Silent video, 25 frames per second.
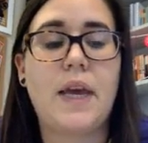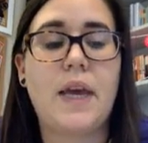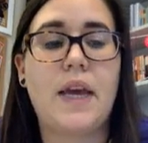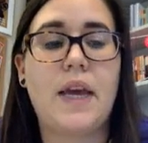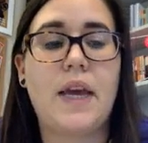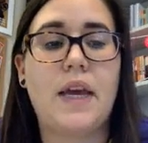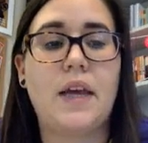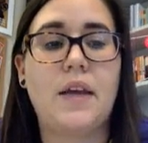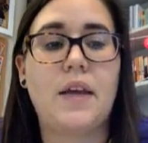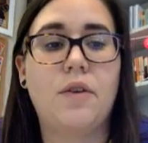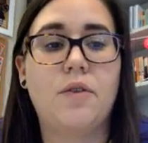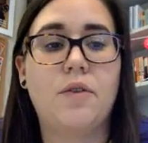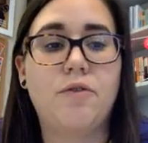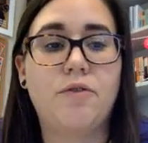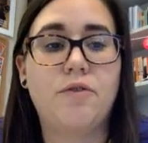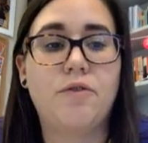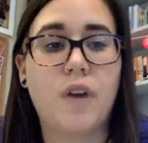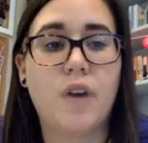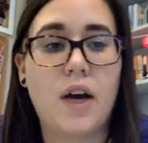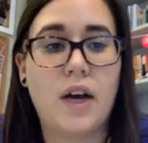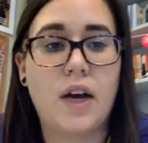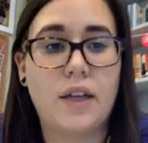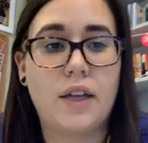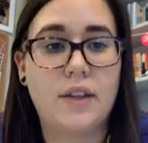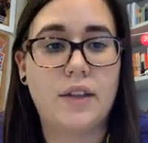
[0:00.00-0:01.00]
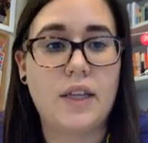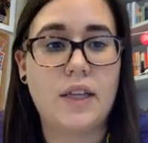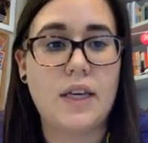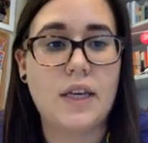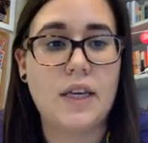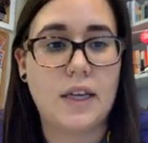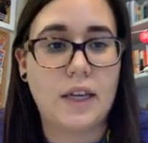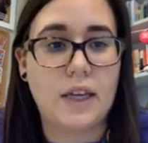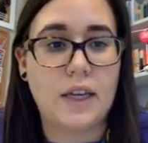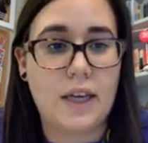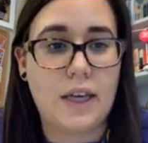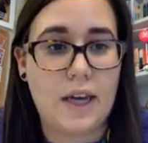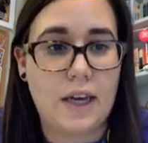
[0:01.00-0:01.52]
and find the
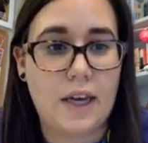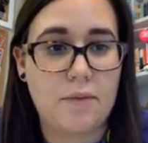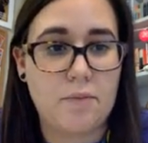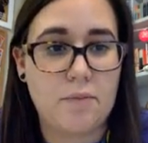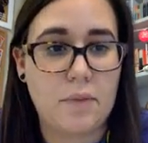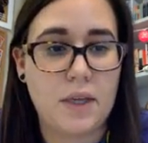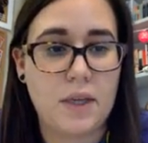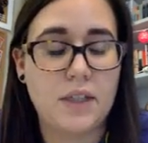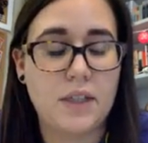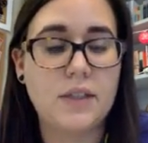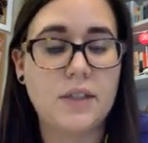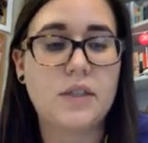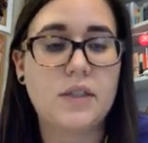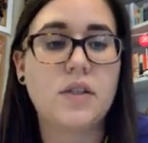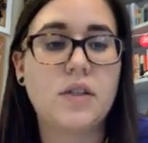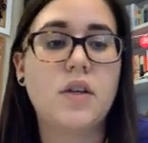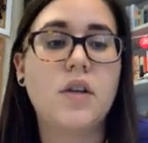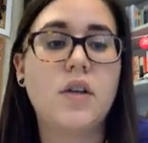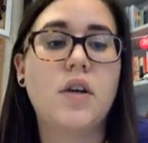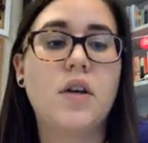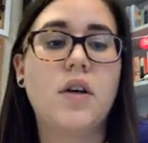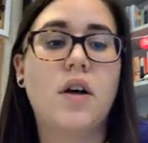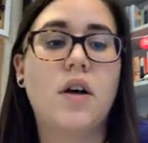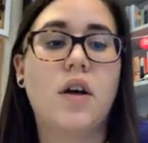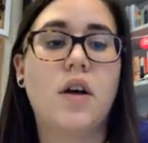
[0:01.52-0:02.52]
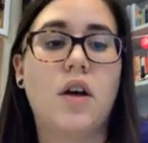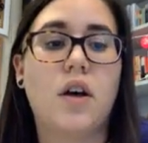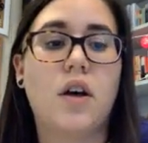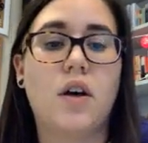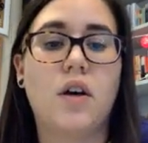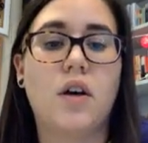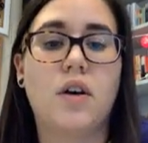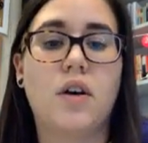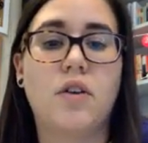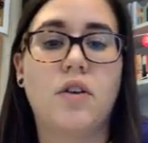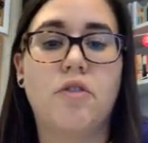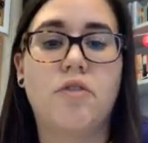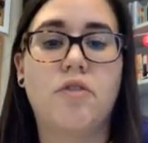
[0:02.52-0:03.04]
encampment
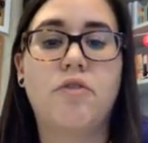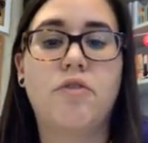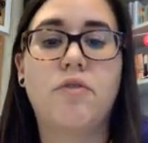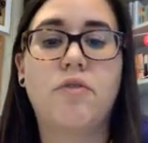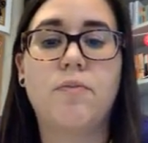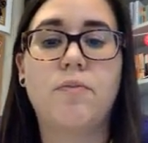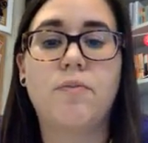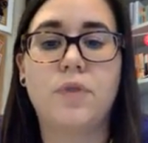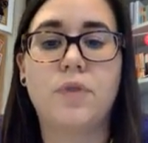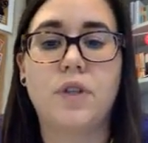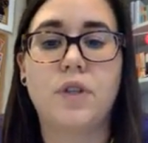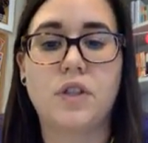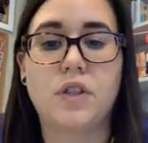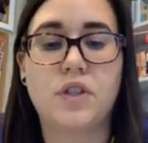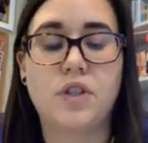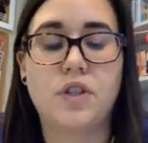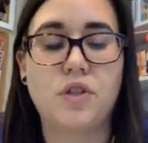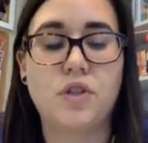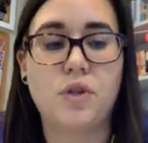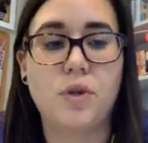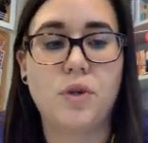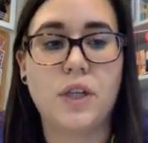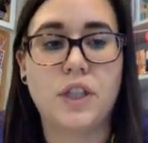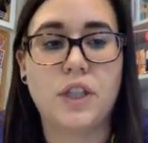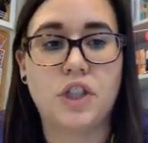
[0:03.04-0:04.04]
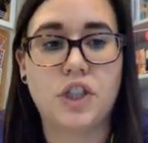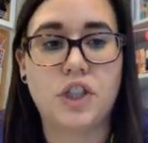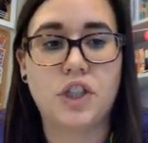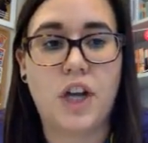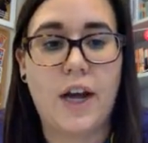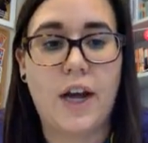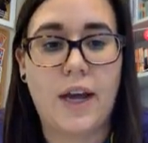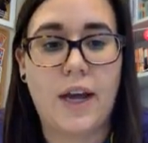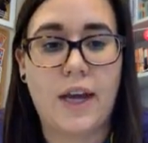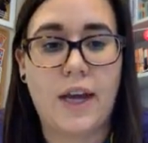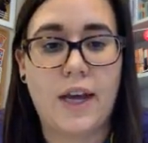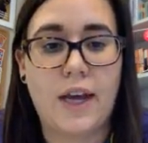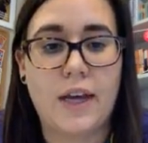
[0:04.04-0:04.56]
of the Sioux and
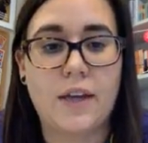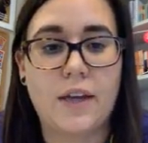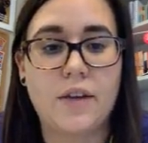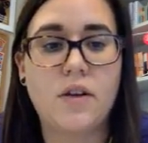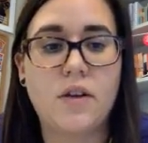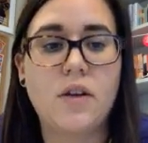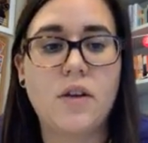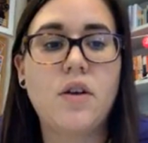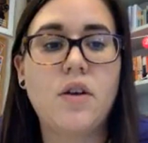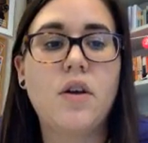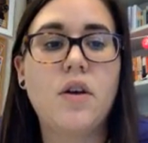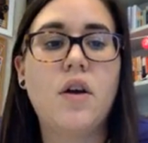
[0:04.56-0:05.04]
Cheyenne,